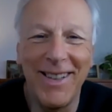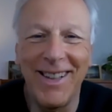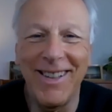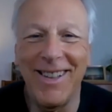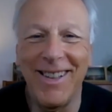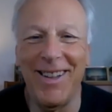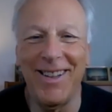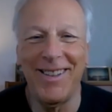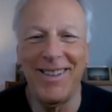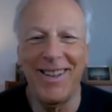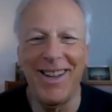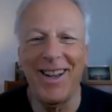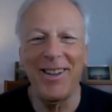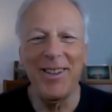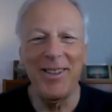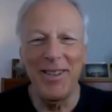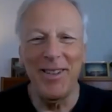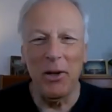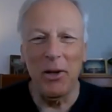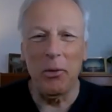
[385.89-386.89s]
God,
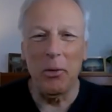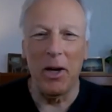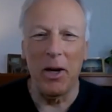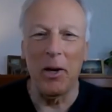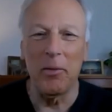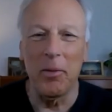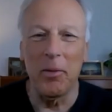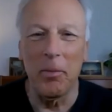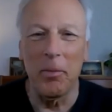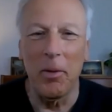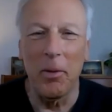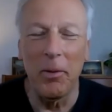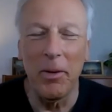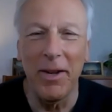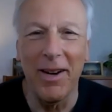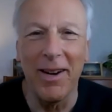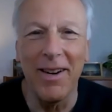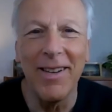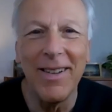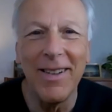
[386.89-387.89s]
God's not aware of it, but we
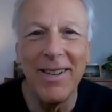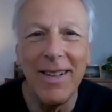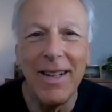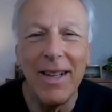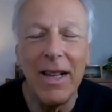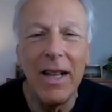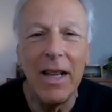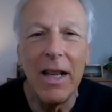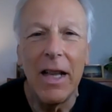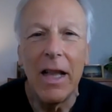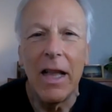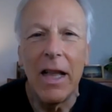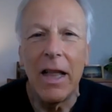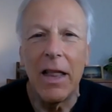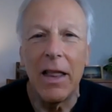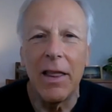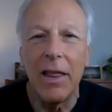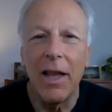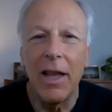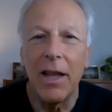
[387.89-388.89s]
are,
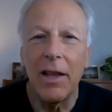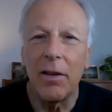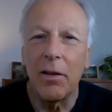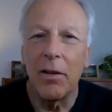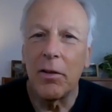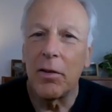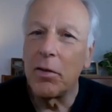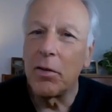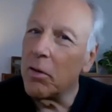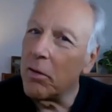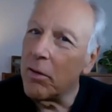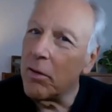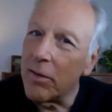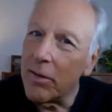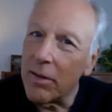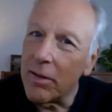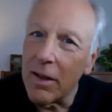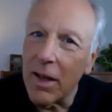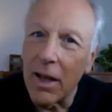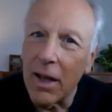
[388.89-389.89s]
that there sure is
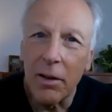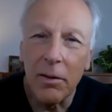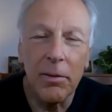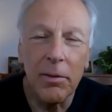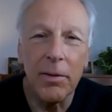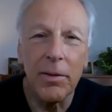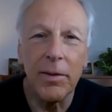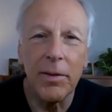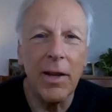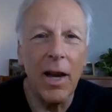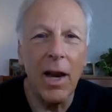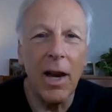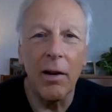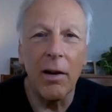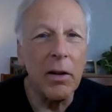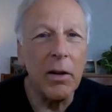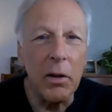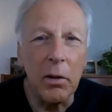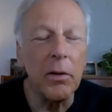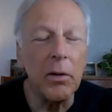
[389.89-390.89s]
a lot of
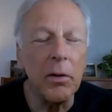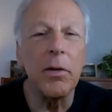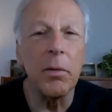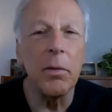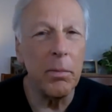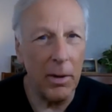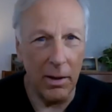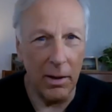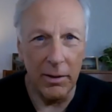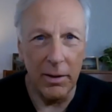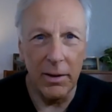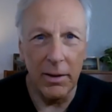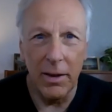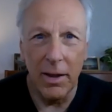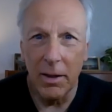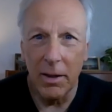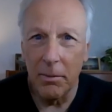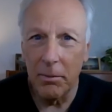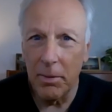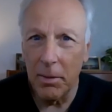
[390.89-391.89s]
scary news about it
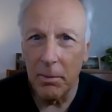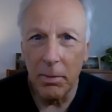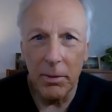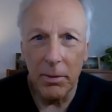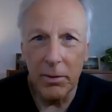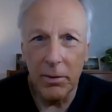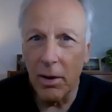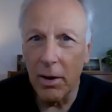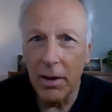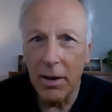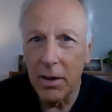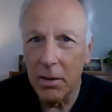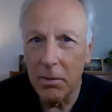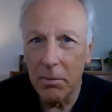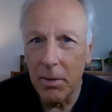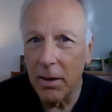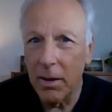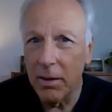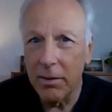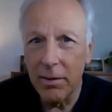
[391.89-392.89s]
and people talking
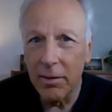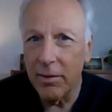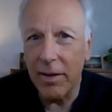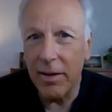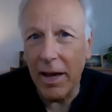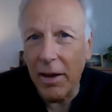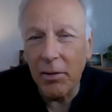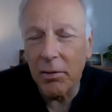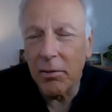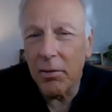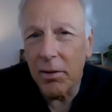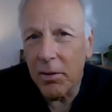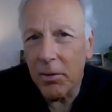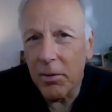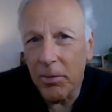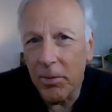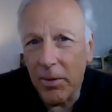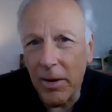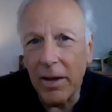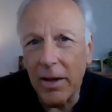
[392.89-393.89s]
about disastrous
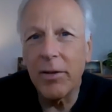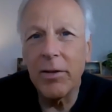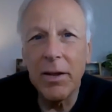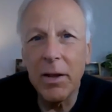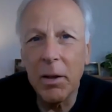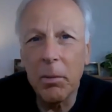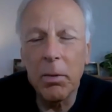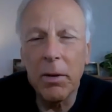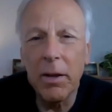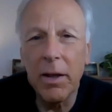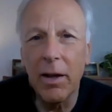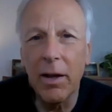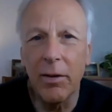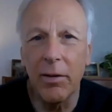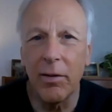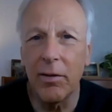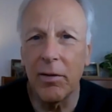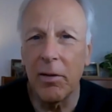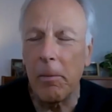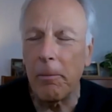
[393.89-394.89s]
effects and
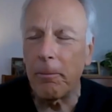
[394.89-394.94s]
implications.